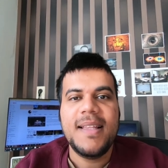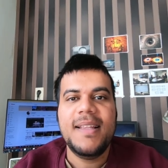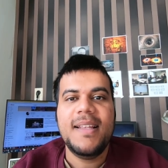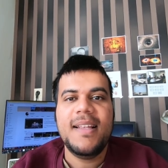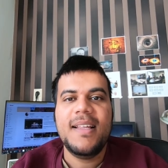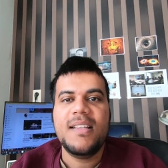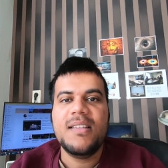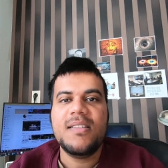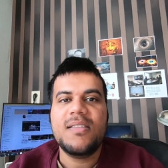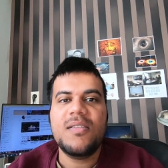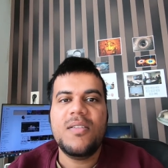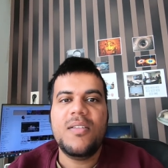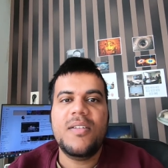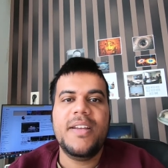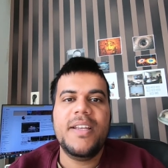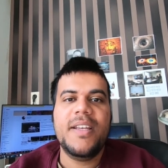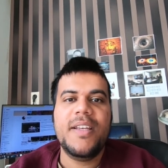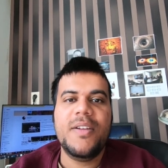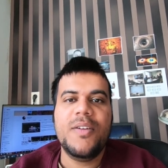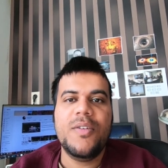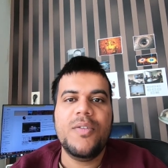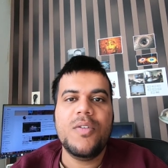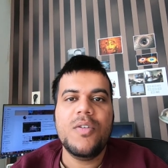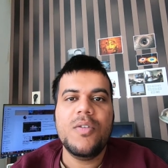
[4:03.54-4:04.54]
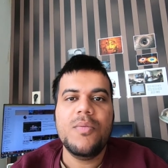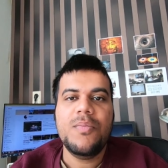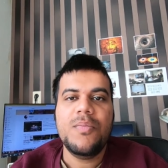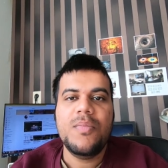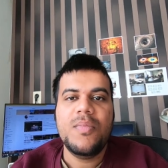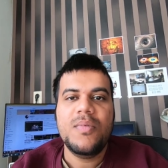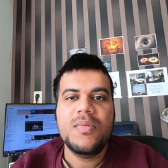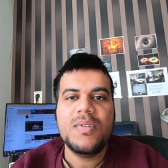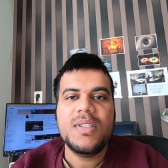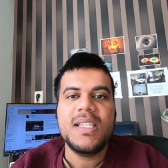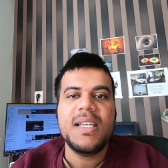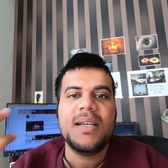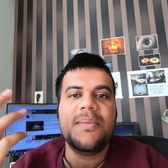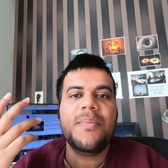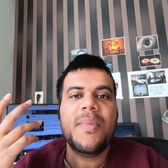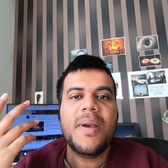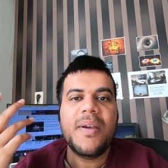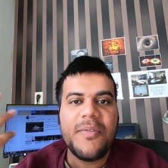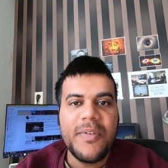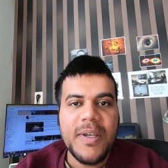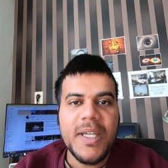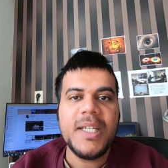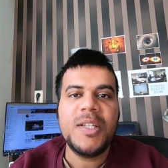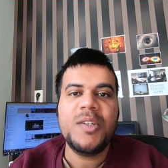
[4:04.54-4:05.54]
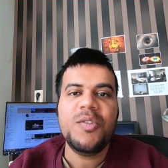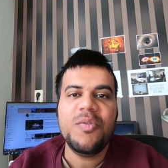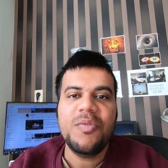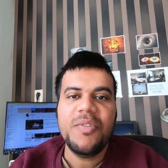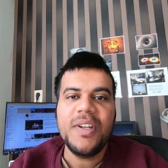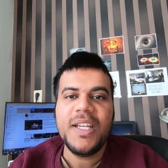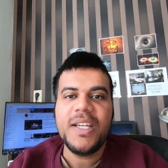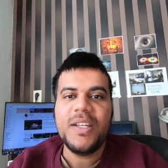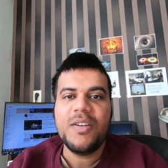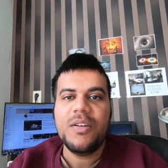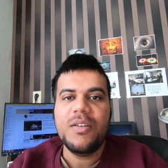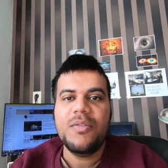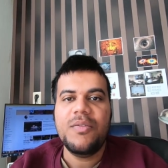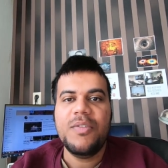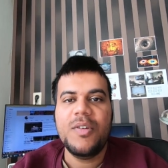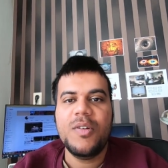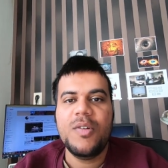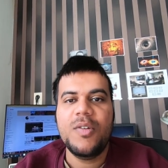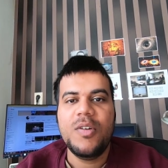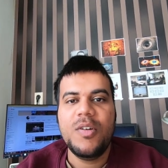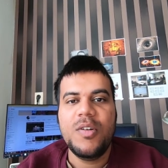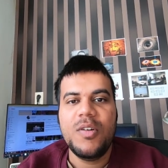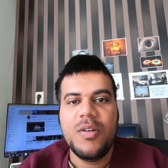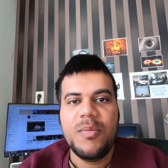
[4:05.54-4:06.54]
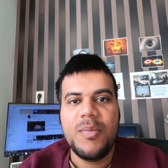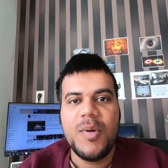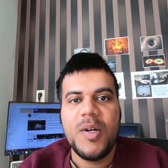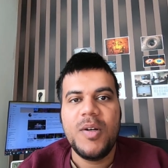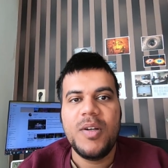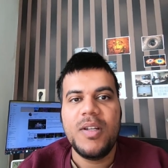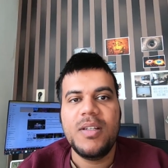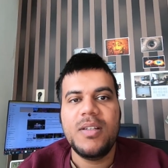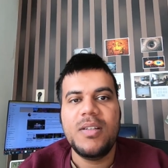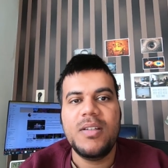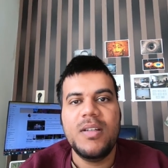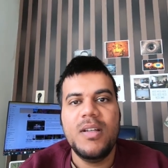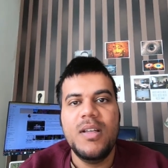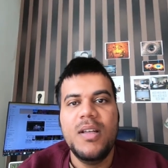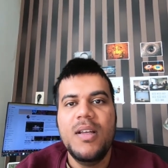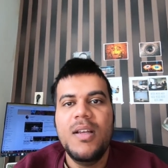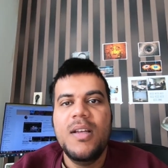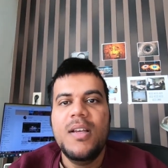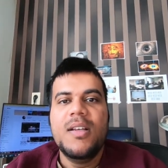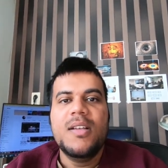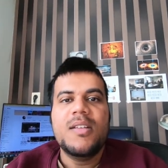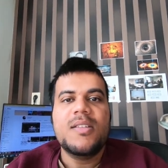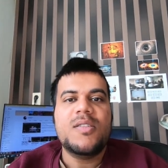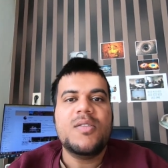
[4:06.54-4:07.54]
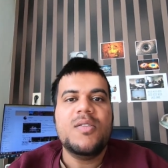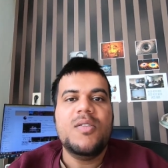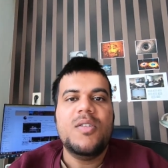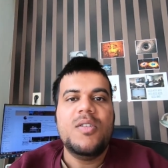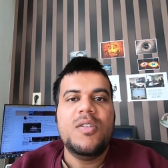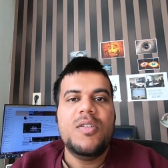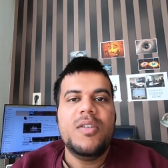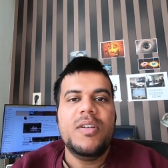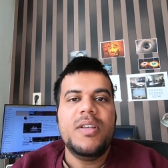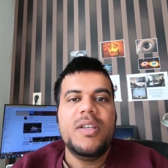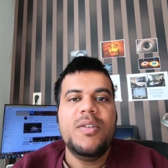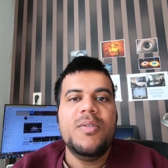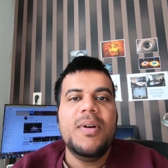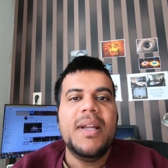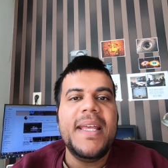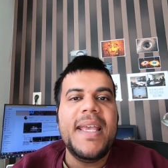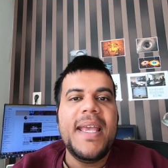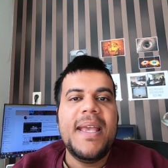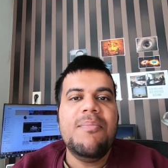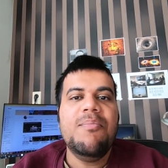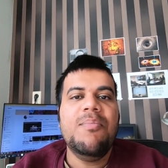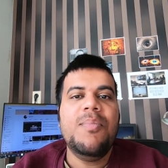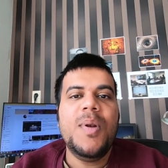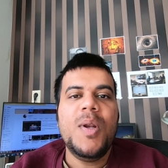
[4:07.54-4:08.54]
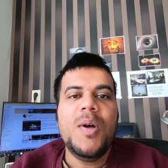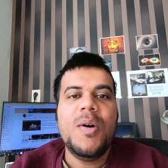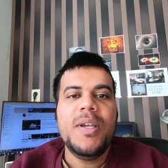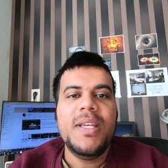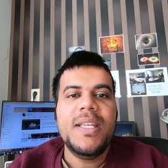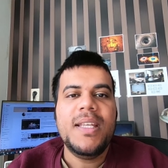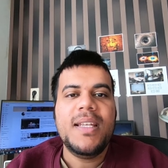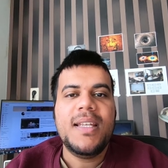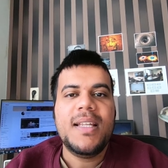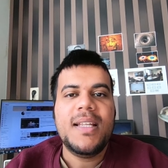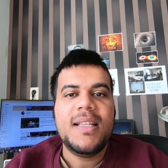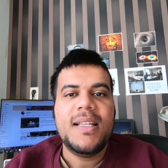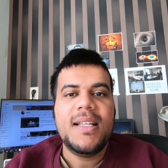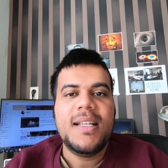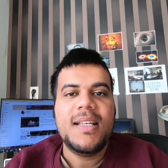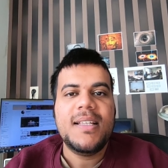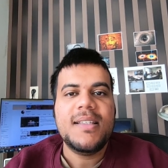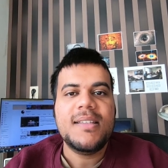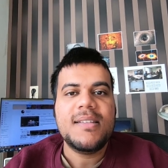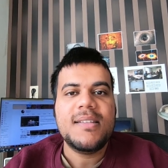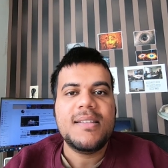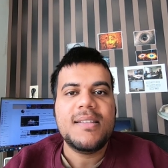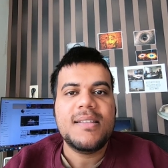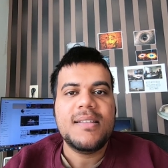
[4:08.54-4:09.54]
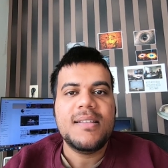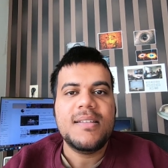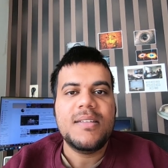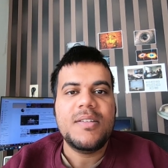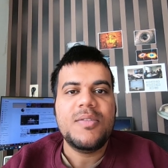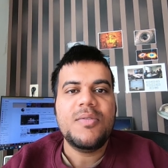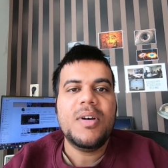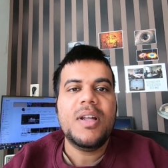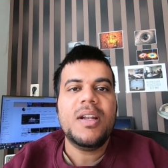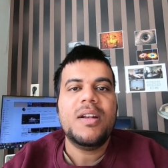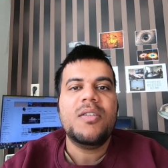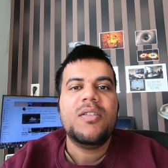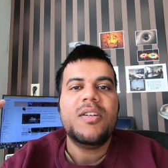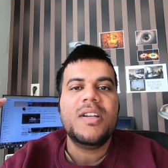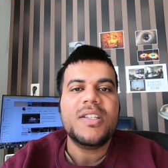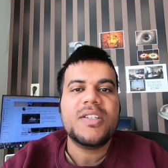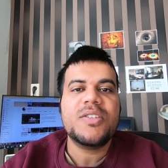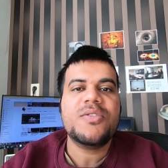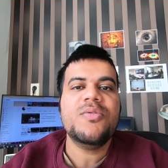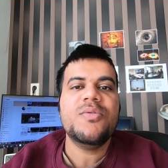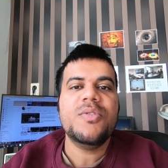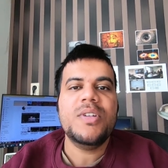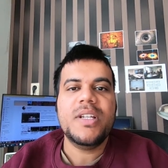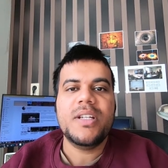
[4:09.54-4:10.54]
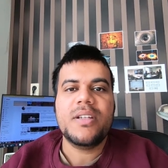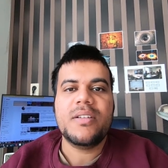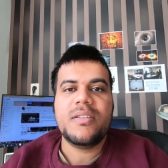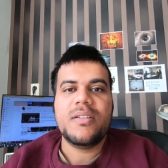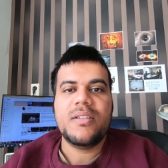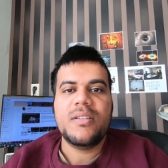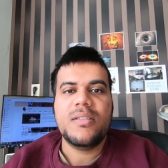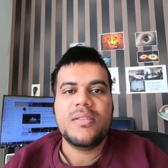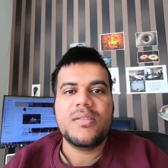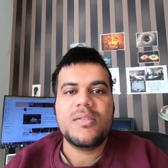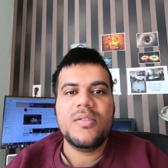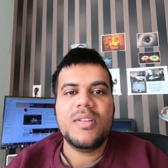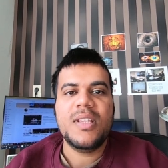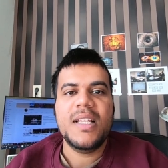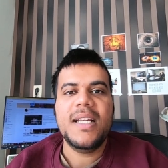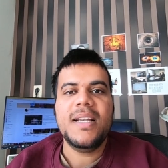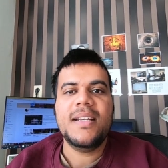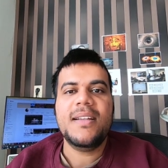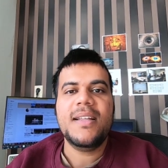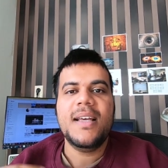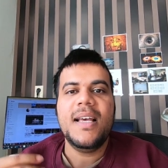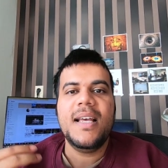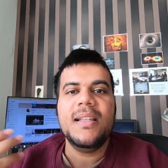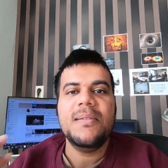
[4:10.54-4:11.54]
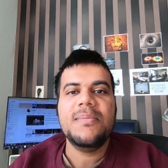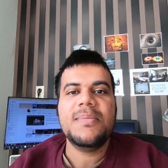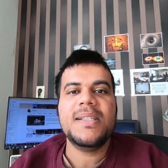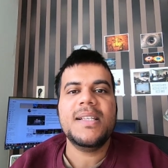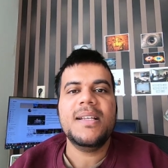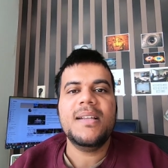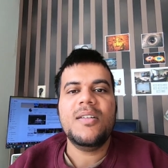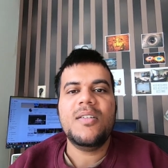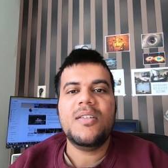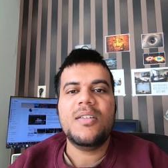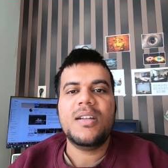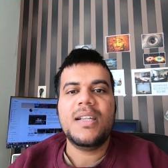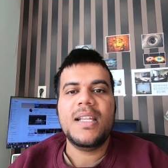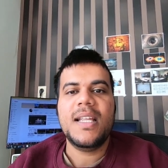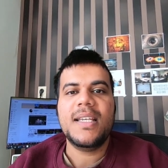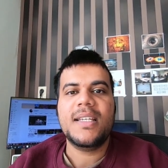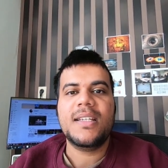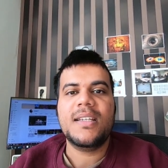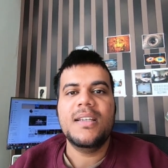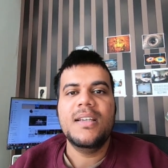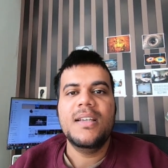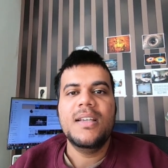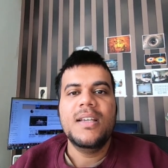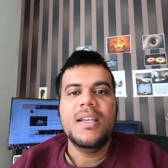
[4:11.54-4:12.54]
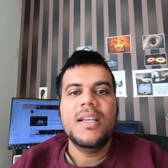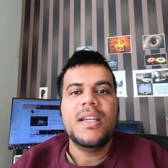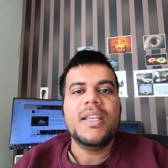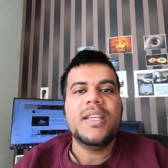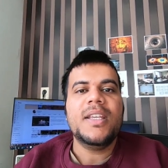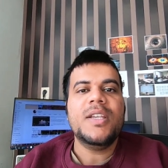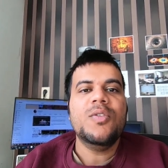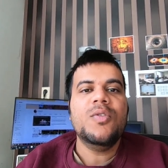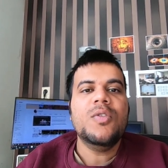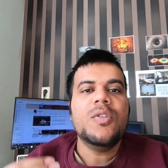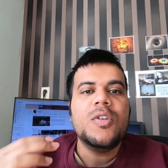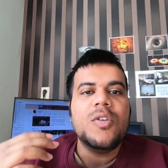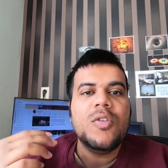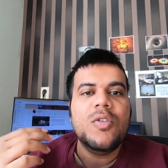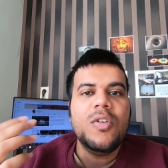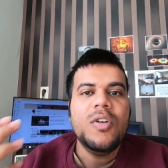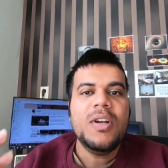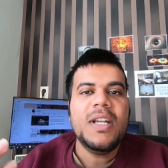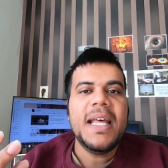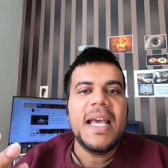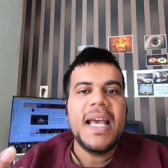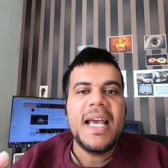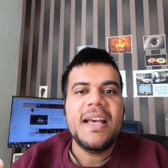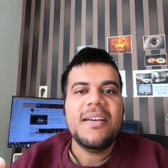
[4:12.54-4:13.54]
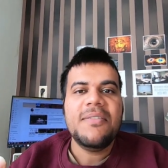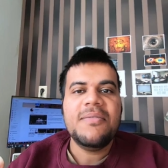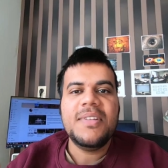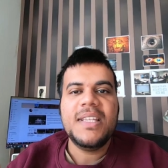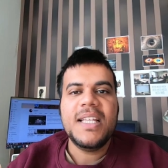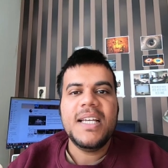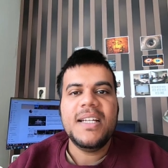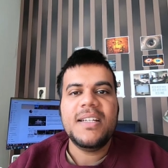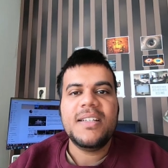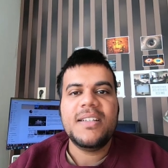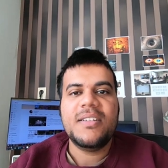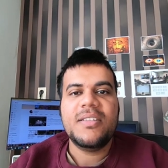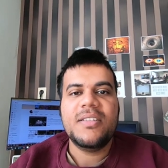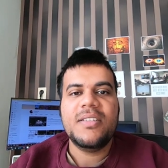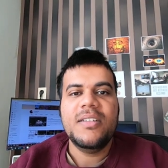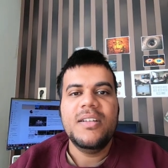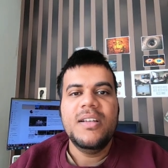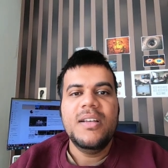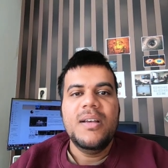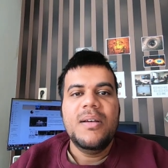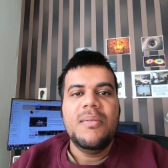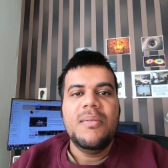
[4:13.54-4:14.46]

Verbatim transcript: Netherlands or in Europe. Check my week 2 video if you don't know about it. So you are an employee in Netherlands, you are not a student. So that helps a lot. Like you don't have that